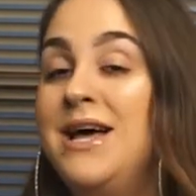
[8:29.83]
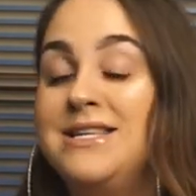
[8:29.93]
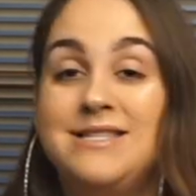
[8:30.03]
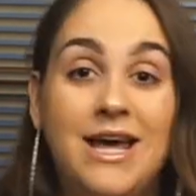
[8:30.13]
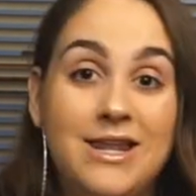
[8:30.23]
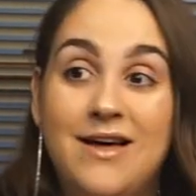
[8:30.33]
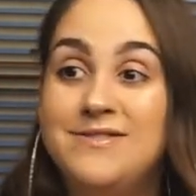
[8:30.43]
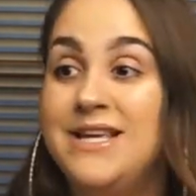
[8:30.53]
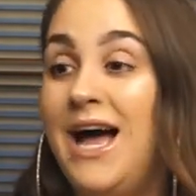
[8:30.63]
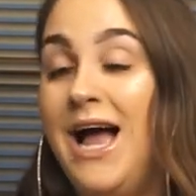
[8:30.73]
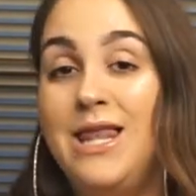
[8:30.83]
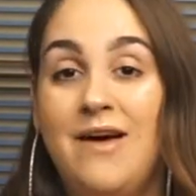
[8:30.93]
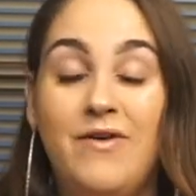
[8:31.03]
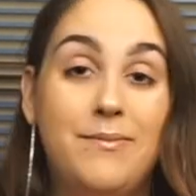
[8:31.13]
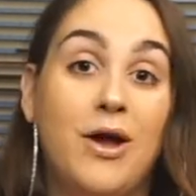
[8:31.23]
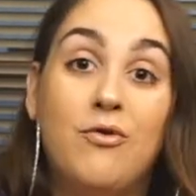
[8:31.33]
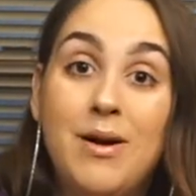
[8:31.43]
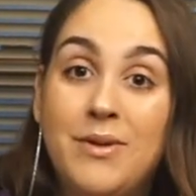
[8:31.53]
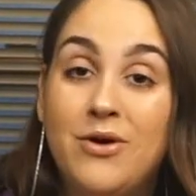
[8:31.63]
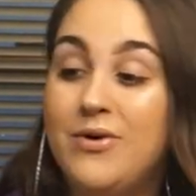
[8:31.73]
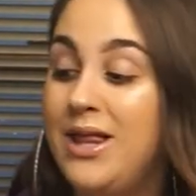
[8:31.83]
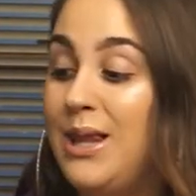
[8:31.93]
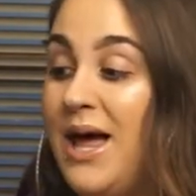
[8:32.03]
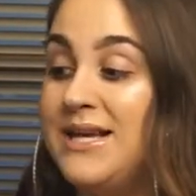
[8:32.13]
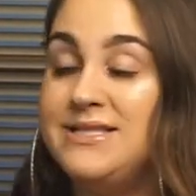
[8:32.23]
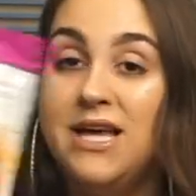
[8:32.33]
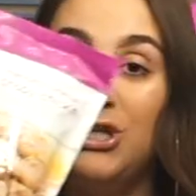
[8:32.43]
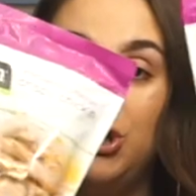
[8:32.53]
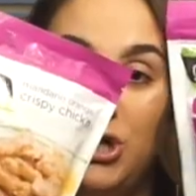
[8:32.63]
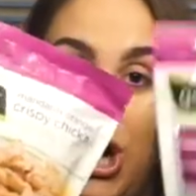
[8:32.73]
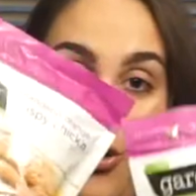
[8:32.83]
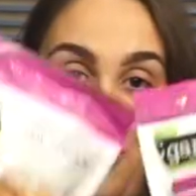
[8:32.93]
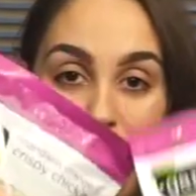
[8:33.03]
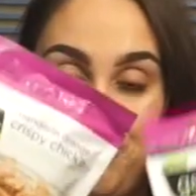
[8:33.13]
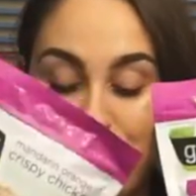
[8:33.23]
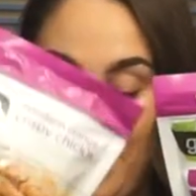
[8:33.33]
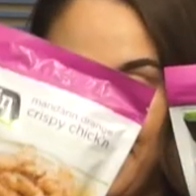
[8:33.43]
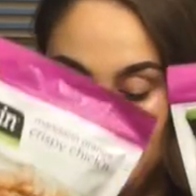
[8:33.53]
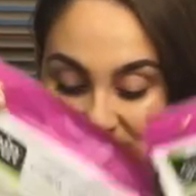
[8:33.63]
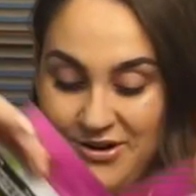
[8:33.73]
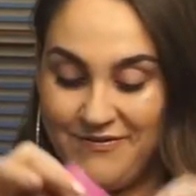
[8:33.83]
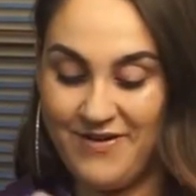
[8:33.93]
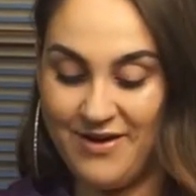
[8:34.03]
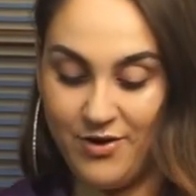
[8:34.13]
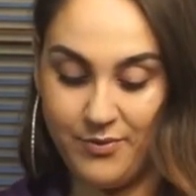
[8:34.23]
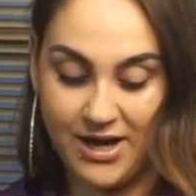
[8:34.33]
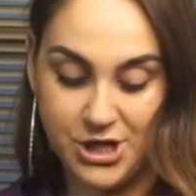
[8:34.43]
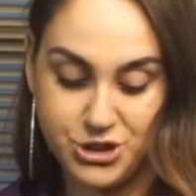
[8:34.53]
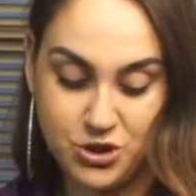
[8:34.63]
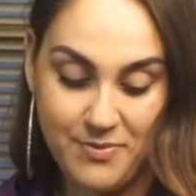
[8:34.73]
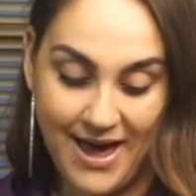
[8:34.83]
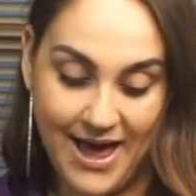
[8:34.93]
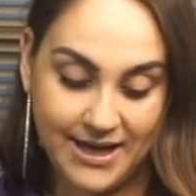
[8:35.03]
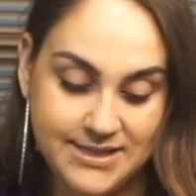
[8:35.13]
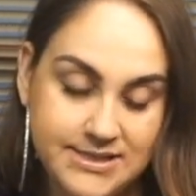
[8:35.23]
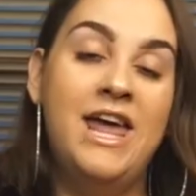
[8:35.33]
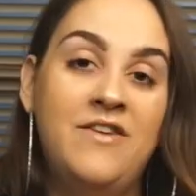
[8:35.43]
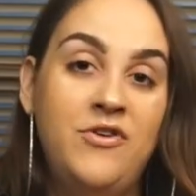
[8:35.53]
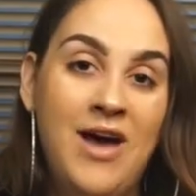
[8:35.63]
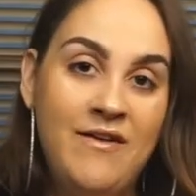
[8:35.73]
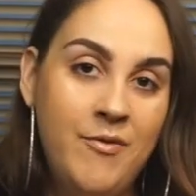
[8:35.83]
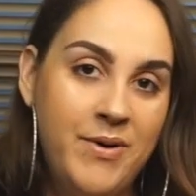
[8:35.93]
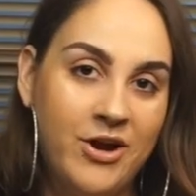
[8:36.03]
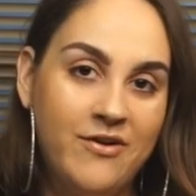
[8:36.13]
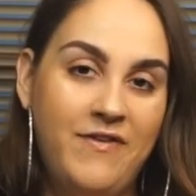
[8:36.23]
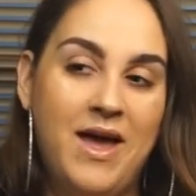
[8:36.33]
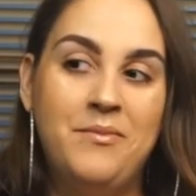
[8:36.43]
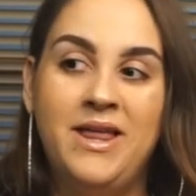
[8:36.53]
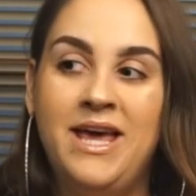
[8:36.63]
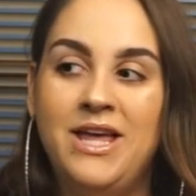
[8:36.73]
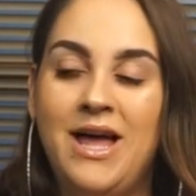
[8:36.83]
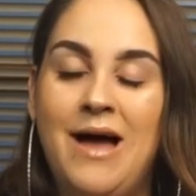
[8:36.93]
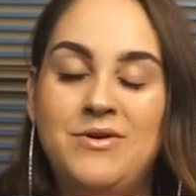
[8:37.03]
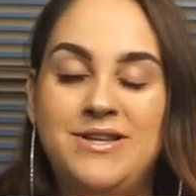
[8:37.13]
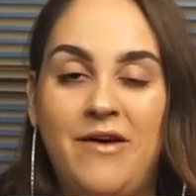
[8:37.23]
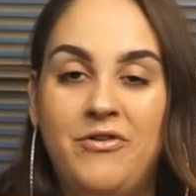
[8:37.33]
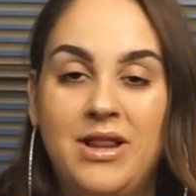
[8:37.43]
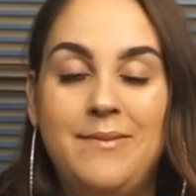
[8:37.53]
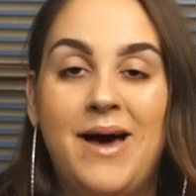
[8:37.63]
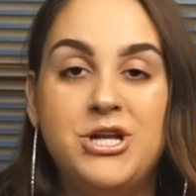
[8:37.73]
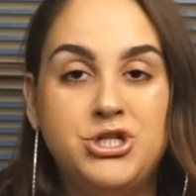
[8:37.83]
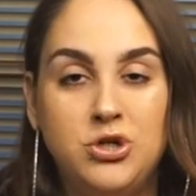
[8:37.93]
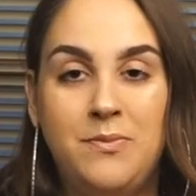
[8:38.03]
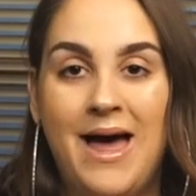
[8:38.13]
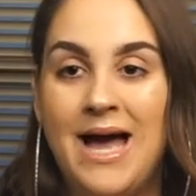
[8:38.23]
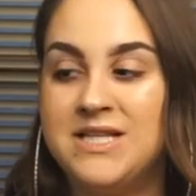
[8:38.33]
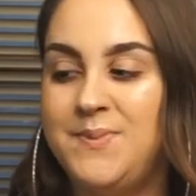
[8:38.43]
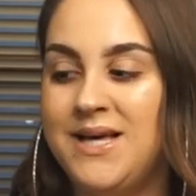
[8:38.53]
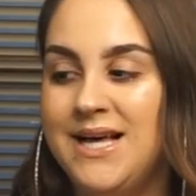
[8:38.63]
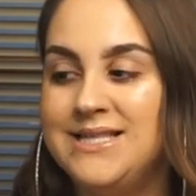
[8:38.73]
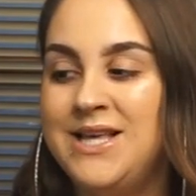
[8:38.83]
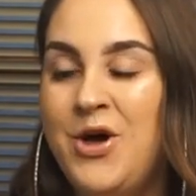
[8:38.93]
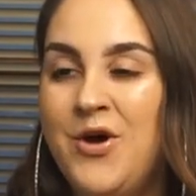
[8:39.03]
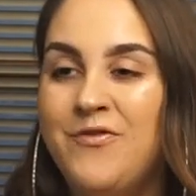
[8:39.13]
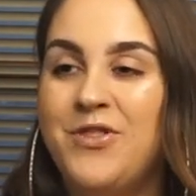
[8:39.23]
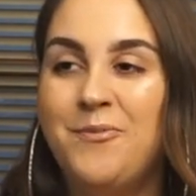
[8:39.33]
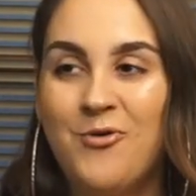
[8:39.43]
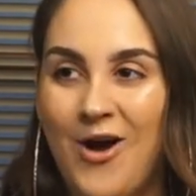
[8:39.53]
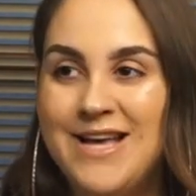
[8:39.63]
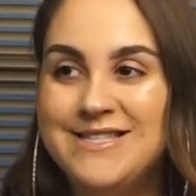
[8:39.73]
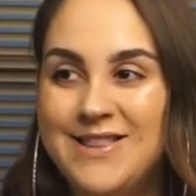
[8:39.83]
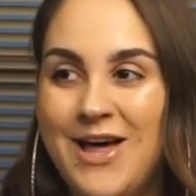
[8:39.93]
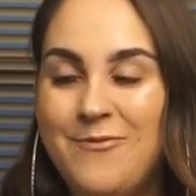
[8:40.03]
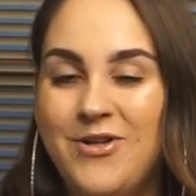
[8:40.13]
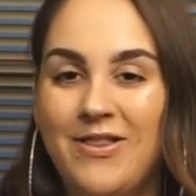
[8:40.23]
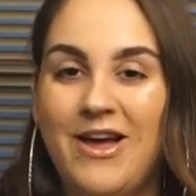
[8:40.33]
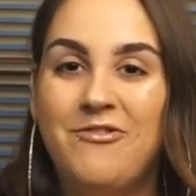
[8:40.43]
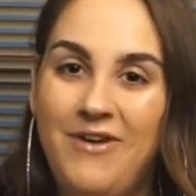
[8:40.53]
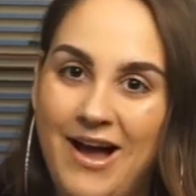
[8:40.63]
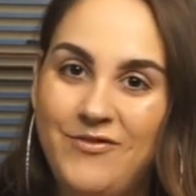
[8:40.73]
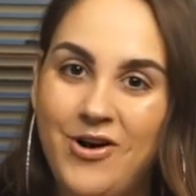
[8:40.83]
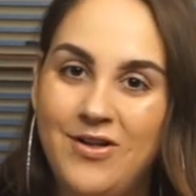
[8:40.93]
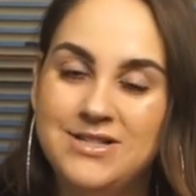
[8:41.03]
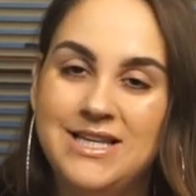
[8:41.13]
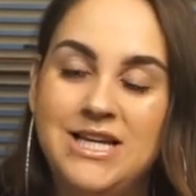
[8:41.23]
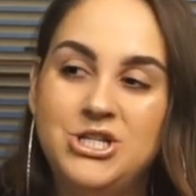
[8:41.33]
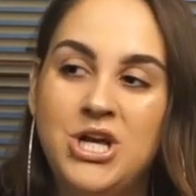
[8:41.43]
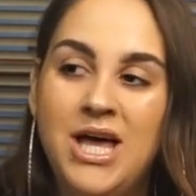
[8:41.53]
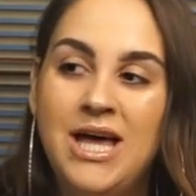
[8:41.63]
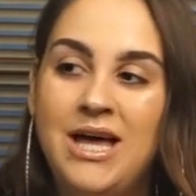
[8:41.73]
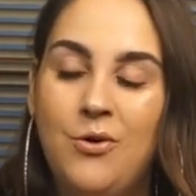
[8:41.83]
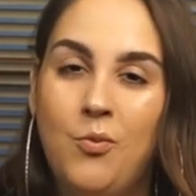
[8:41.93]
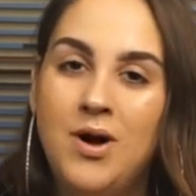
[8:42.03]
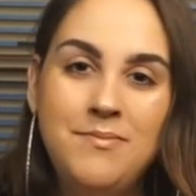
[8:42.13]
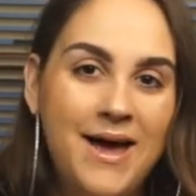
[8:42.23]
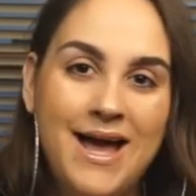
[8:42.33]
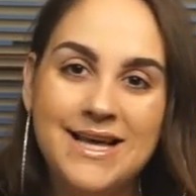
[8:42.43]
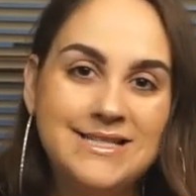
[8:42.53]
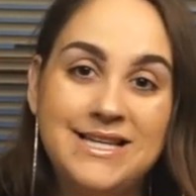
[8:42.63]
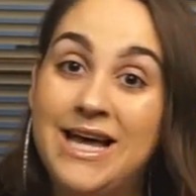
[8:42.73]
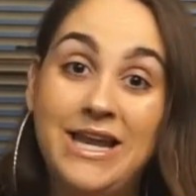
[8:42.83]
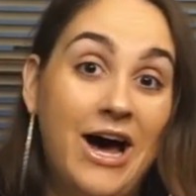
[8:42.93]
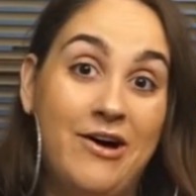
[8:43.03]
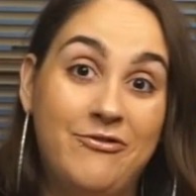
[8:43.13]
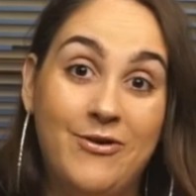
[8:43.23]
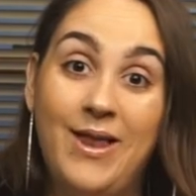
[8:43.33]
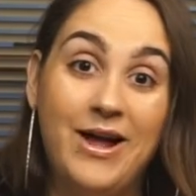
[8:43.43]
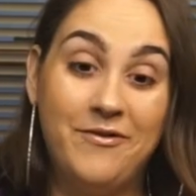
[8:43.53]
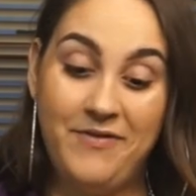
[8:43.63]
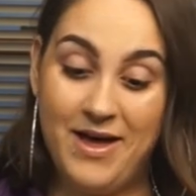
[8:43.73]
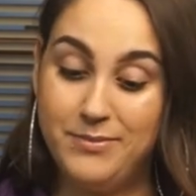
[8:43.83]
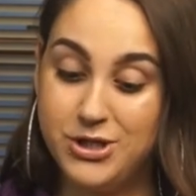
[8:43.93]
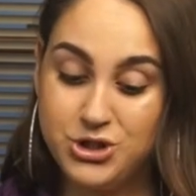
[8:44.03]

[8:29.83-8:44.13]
Son loves it. I love it. My grandmother really likes it. So this is our favorite. We got two bags. And if you have a bigger family, I would definitely buy two bags because for the price of them, they're like $5 each one bag isn't enough for like a family.